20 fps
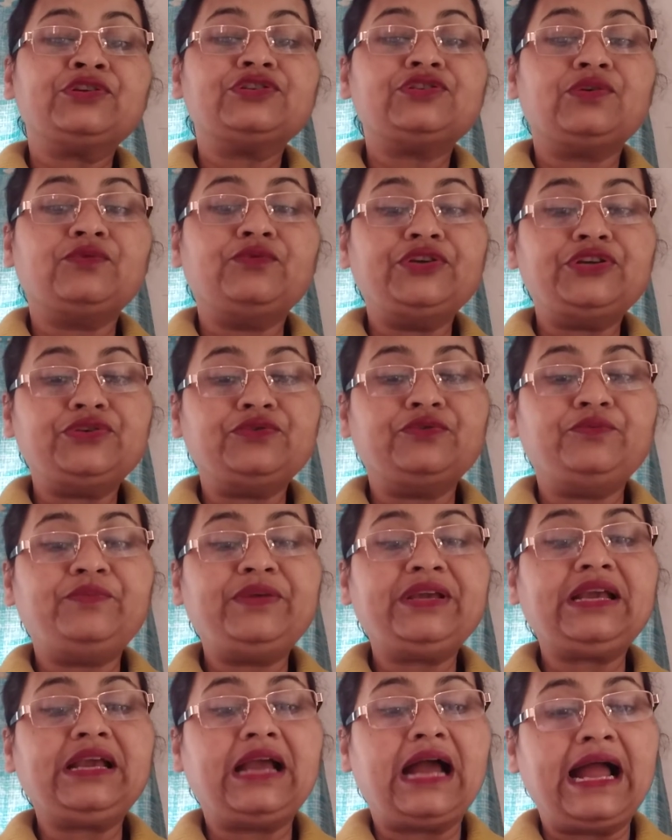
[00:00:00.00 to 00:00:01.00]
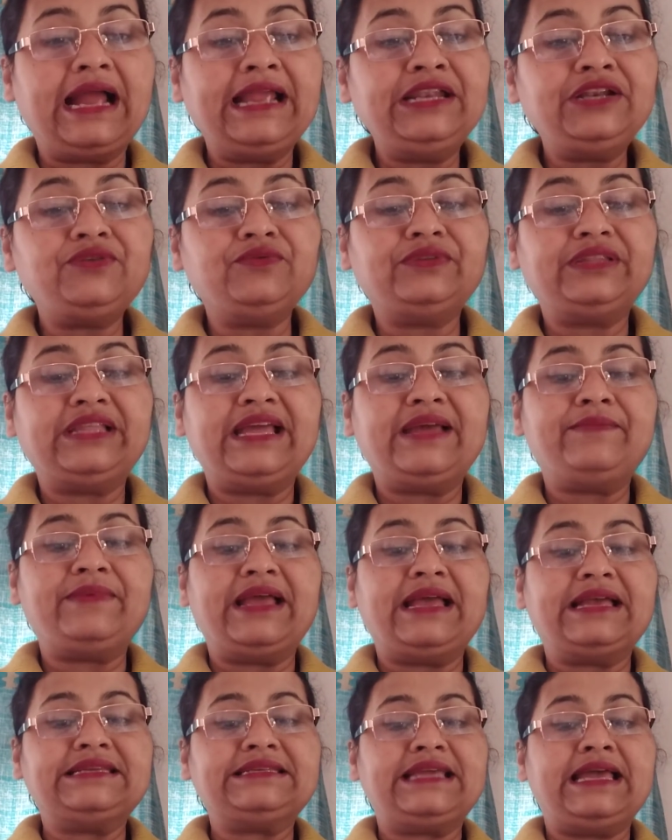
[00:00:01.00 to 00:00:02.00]
so we should be kind to them
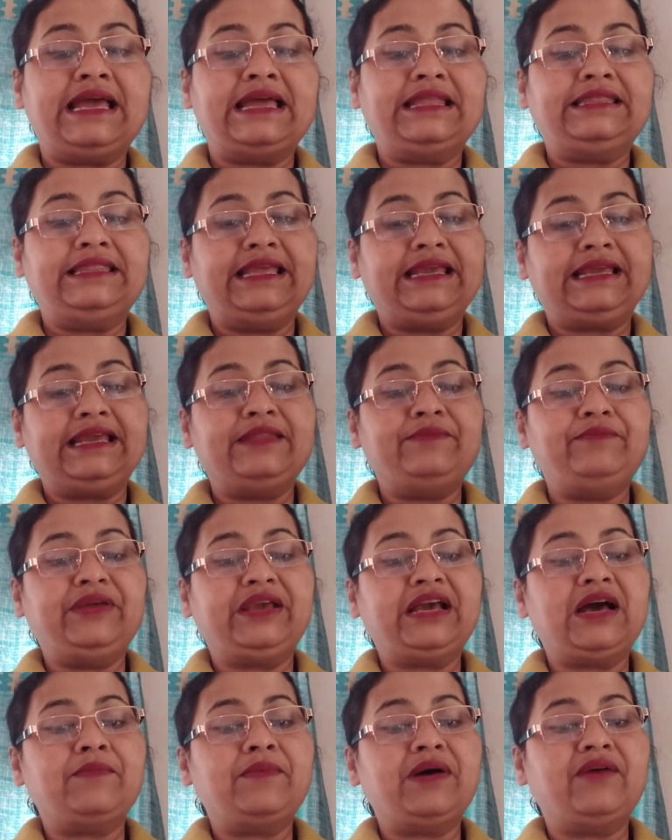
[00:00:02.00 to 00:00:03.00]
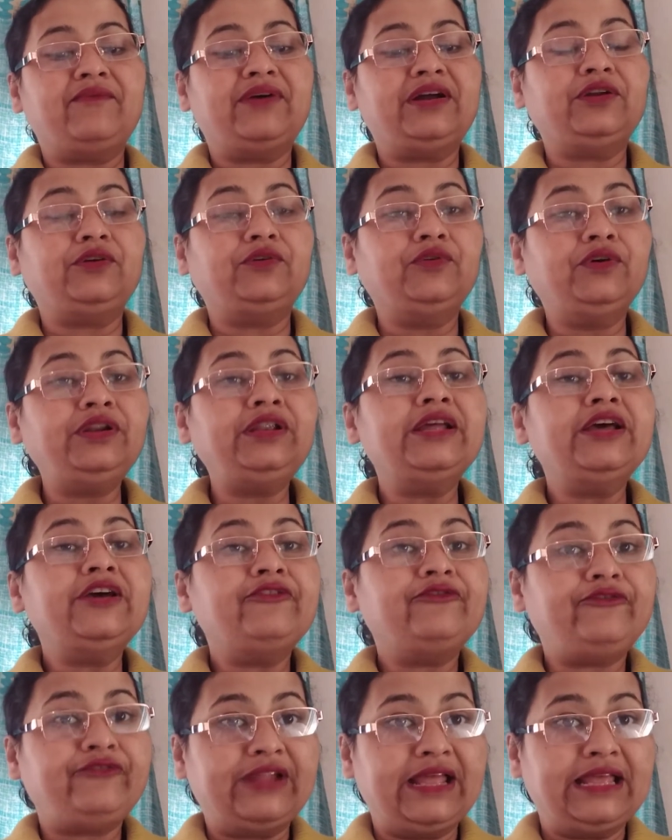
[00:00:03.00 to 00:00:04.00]
as and they can become our good
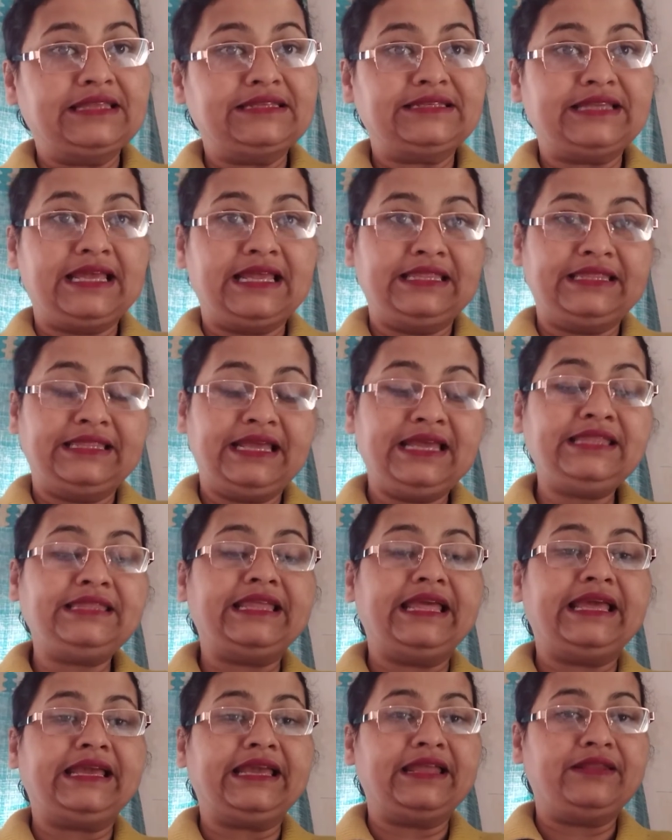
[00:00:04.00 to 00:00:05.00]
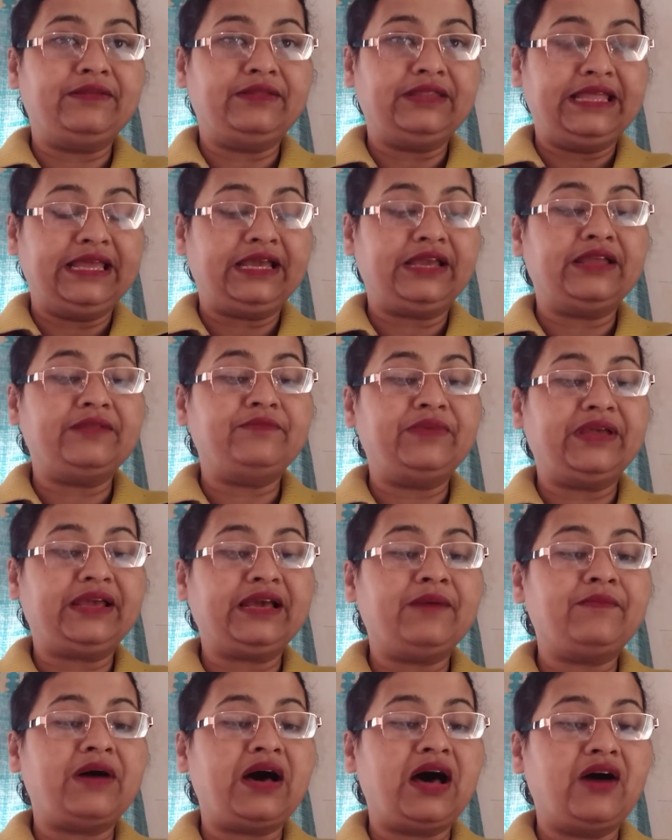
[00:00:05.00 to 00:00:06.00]
friends and then they can they can
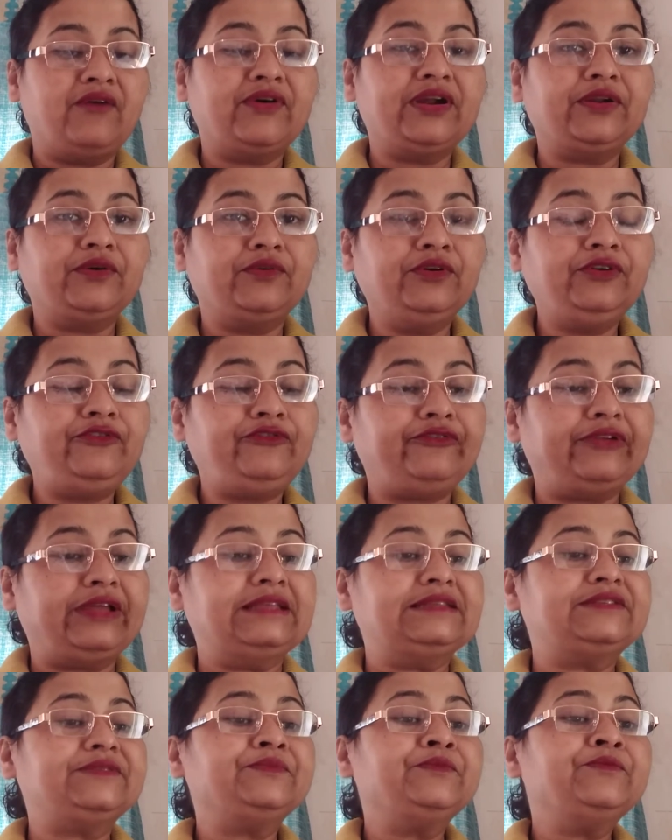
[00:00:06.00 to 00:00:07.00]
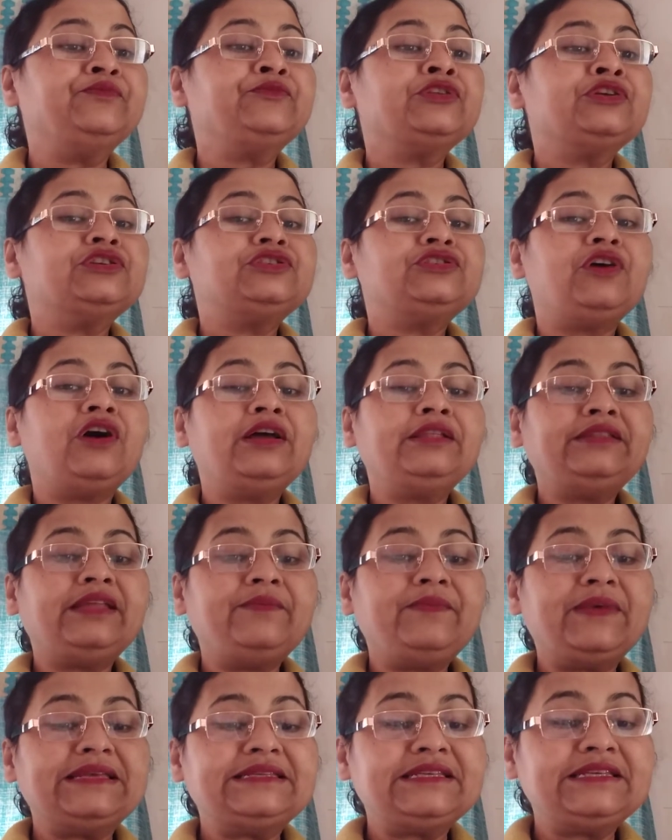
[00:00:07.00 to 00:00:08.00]
become our good friends so on the
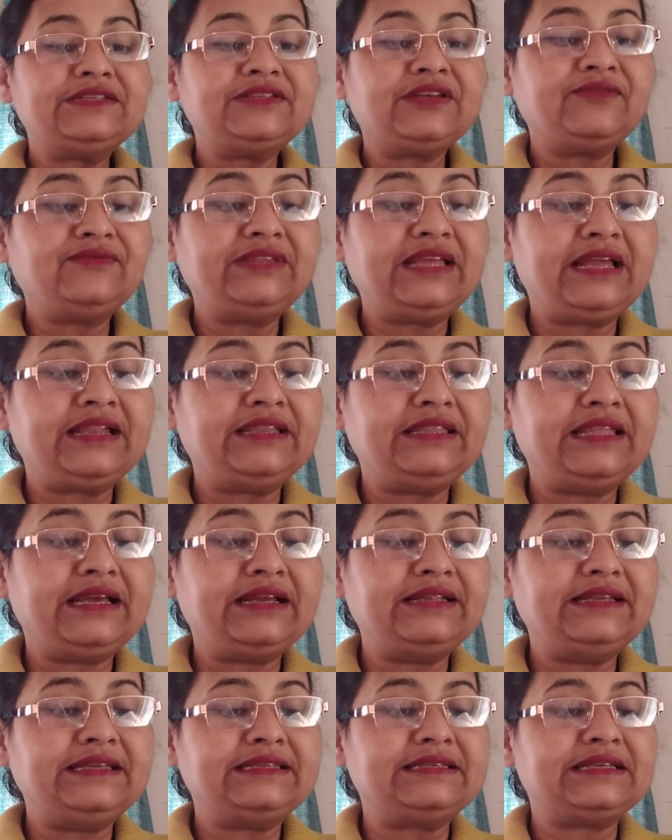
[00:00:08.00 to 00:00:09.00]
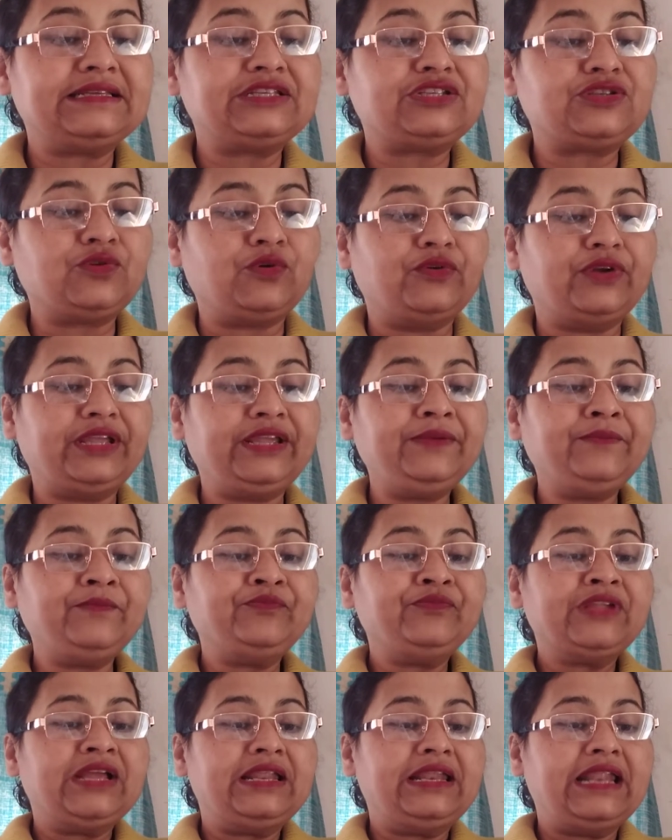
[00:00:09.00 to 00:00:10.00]
basis of that there is a story
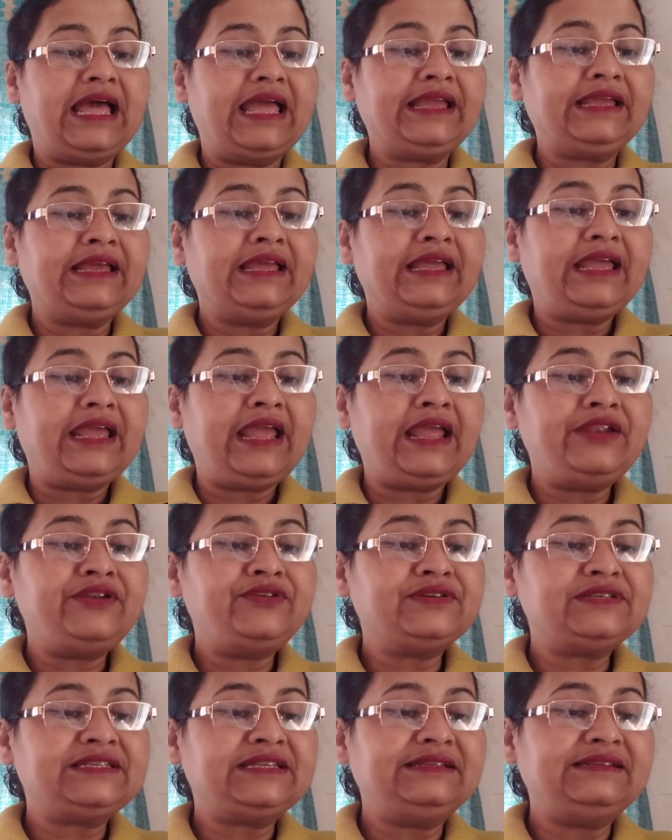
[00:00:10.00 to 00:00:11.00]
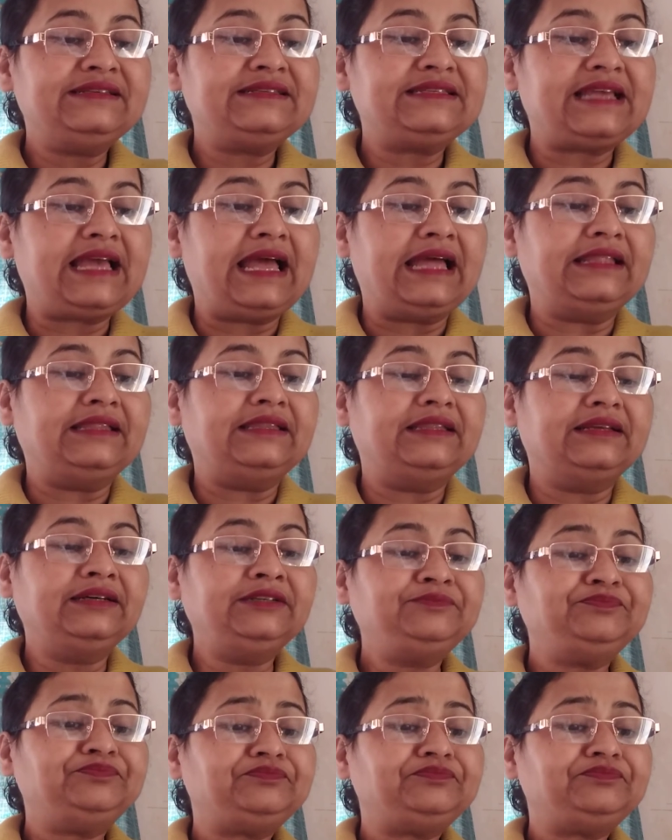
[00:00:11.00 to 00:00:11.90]
like Androcles and the